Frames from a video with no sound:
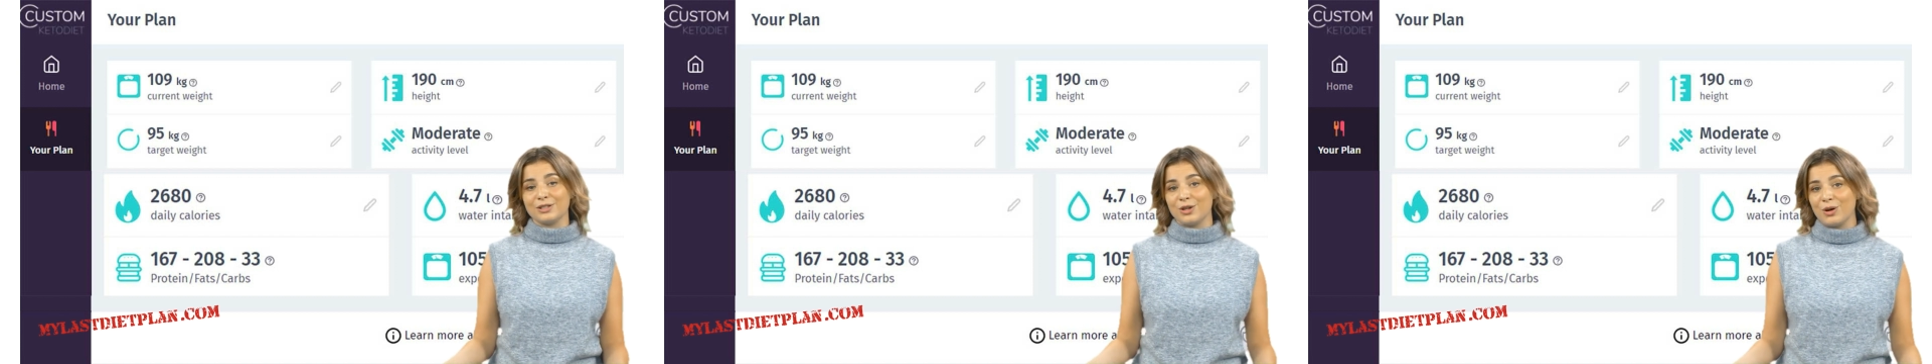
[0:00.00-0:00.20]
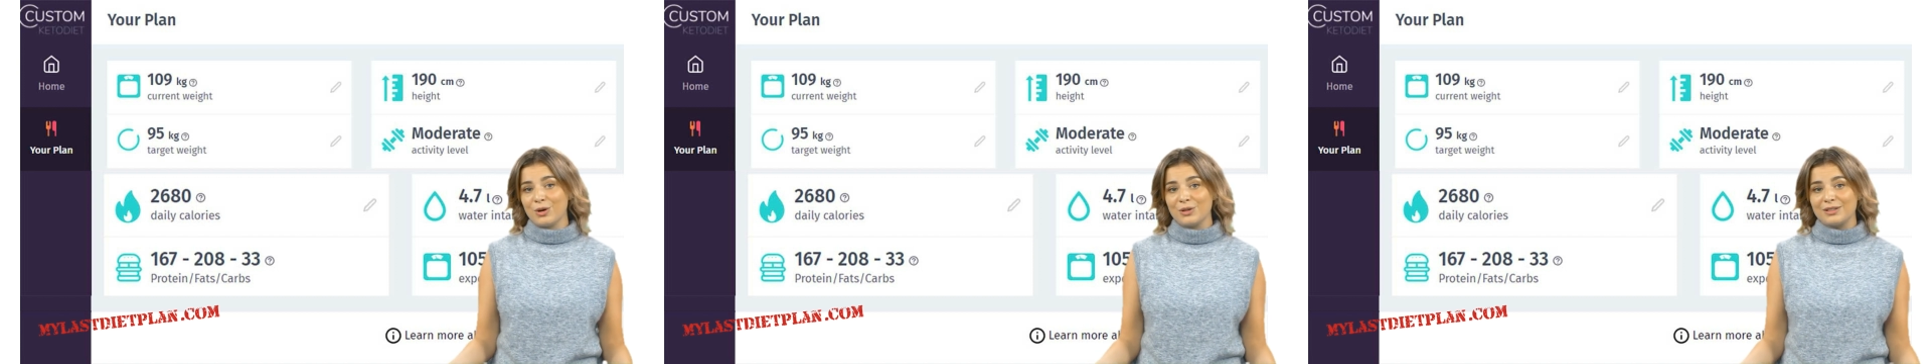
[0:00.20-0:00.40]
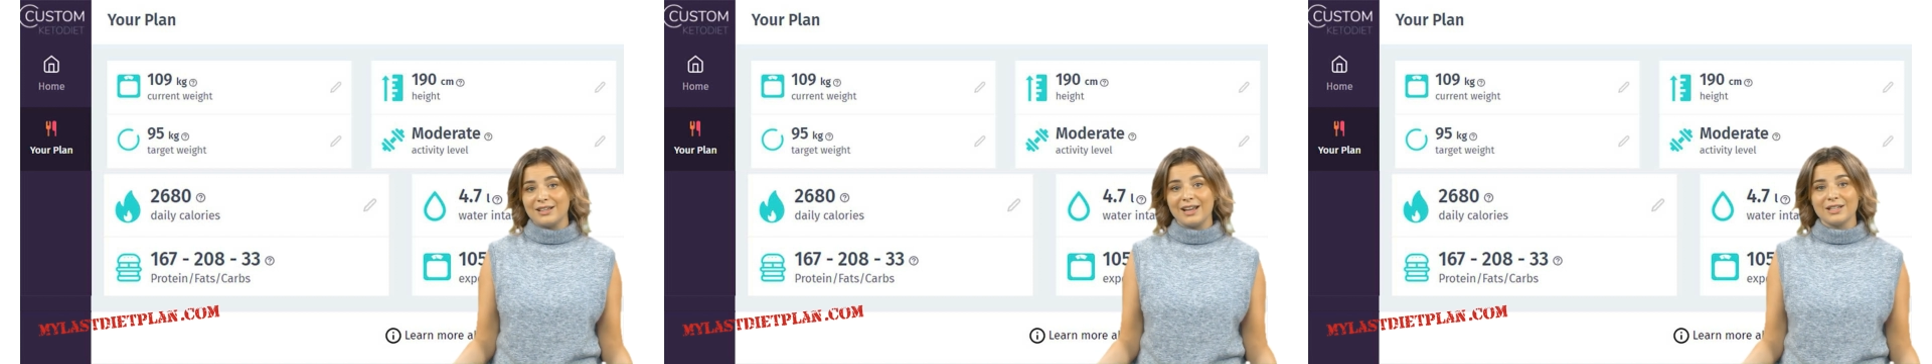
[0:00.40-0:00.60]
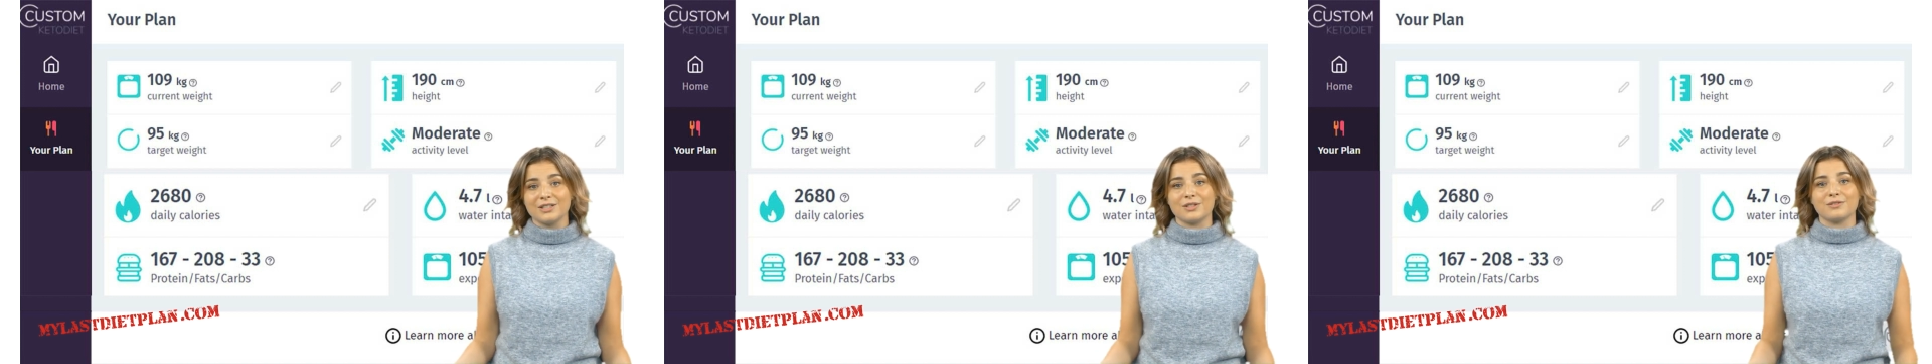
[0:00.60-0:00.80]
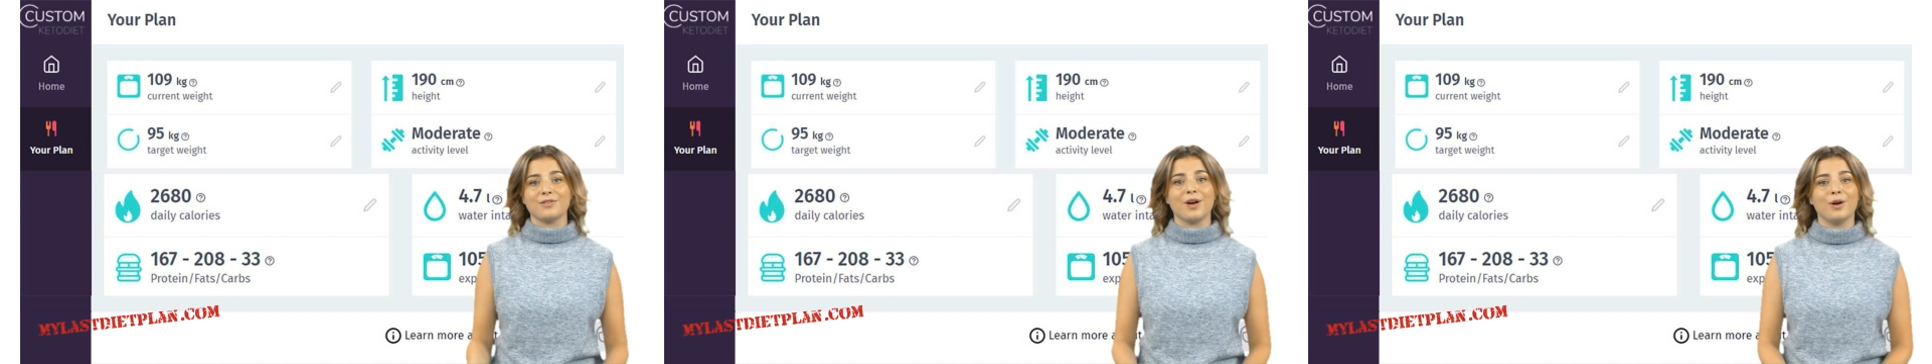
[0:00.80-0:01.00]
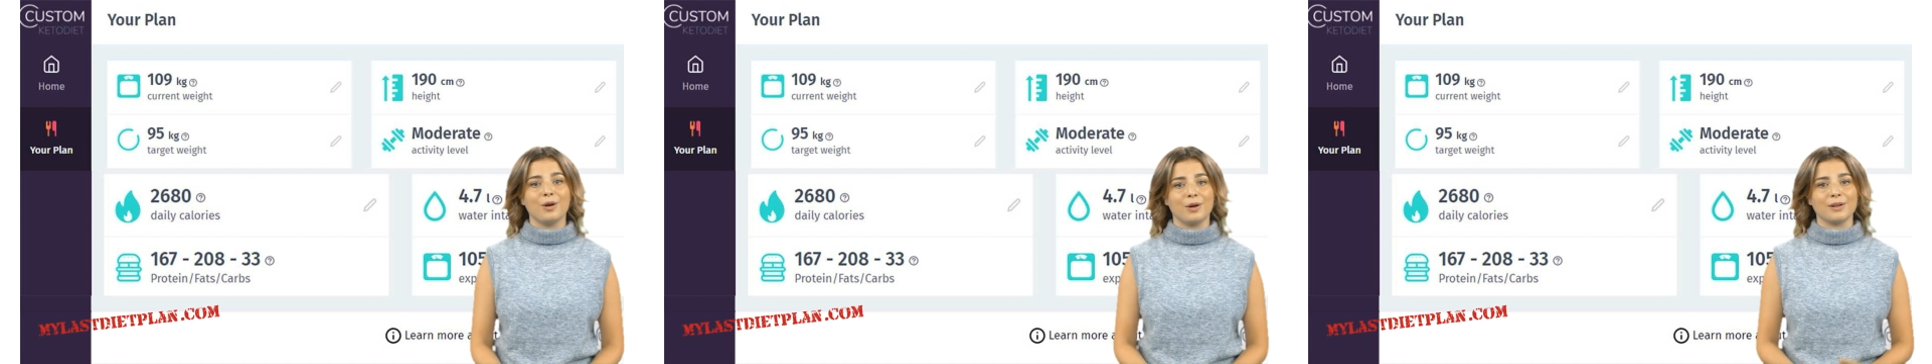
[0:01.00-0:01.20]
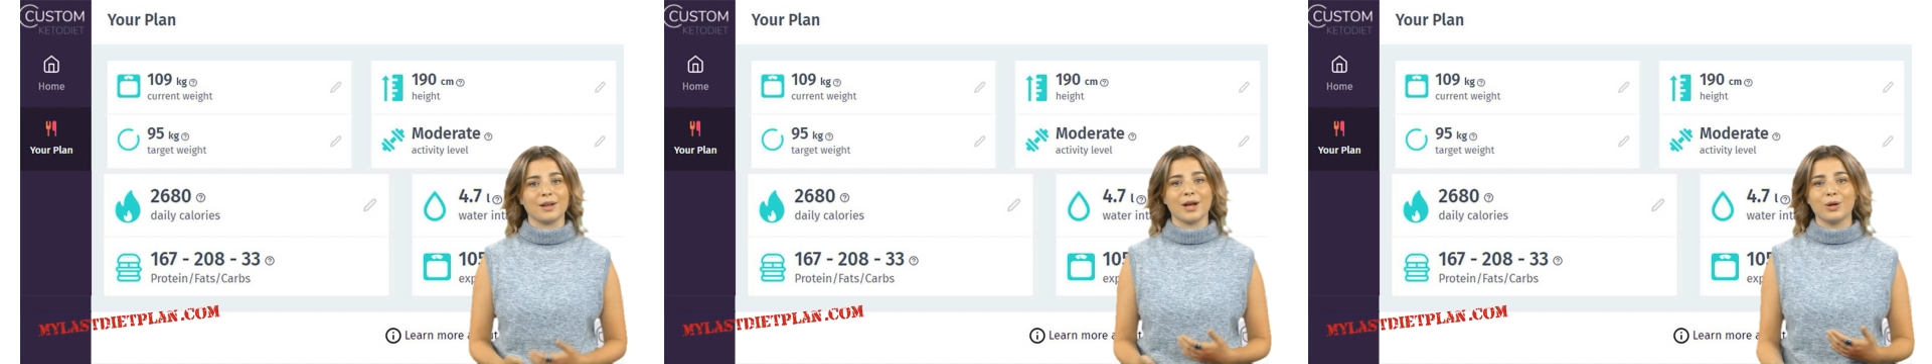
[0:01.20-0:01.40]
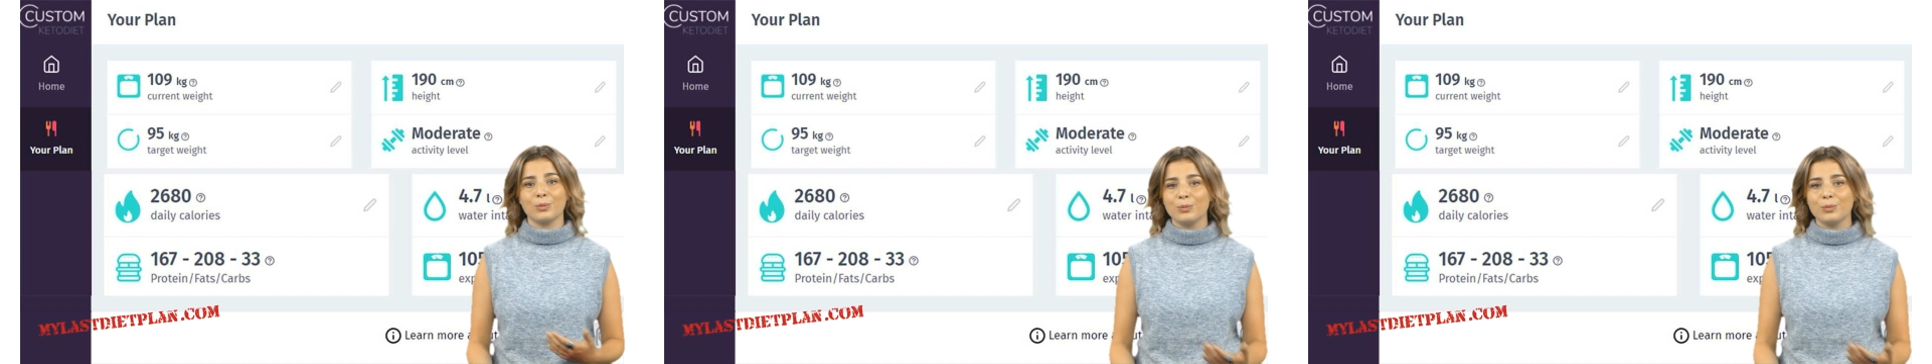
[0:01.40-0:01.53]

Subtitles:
goals as you follow along